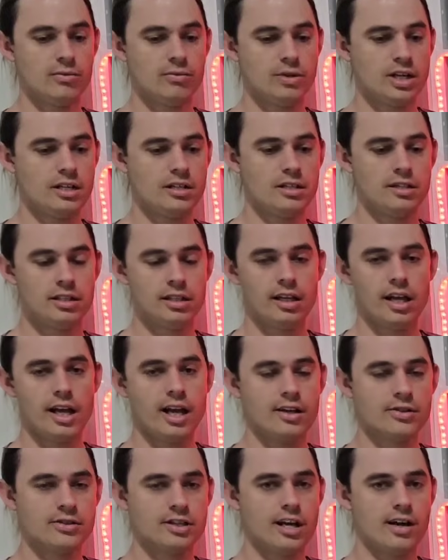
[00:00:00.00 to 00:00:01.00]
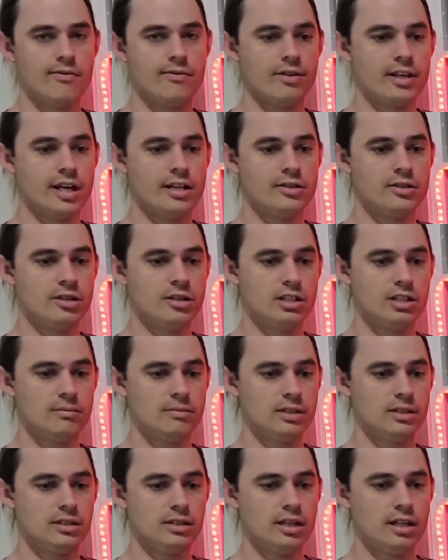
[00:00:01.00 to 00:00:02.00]
rented the house out for that
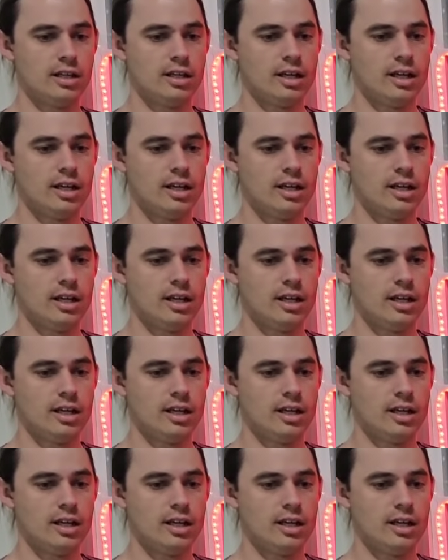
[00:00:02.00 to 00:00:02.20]
time and